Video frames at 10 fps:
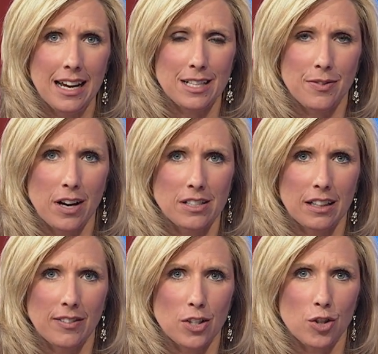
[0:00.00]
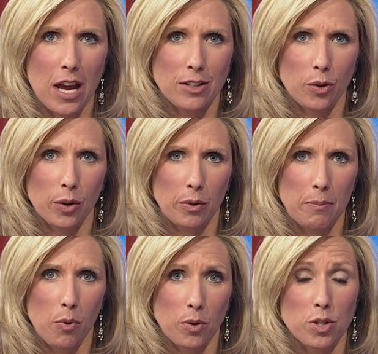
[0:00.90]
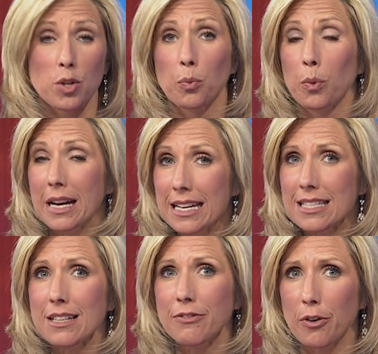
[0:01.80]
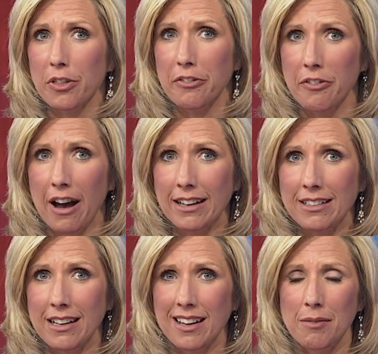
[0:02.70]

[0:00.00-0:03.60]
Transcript: As Fox 11's Chad Doran reports, the reason for the fight